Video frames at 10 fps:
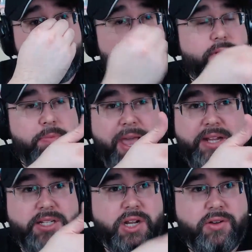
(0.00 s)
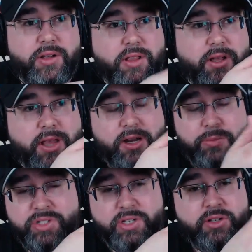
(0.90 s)
the bacteria like
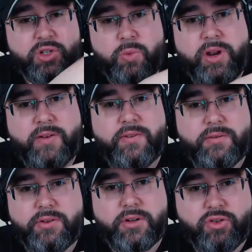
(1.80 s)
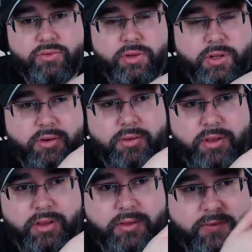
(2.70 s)
lactobacillus or whatever, you know, in
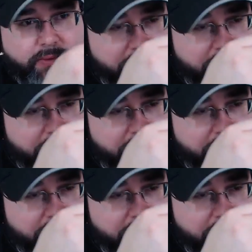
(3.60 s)
the,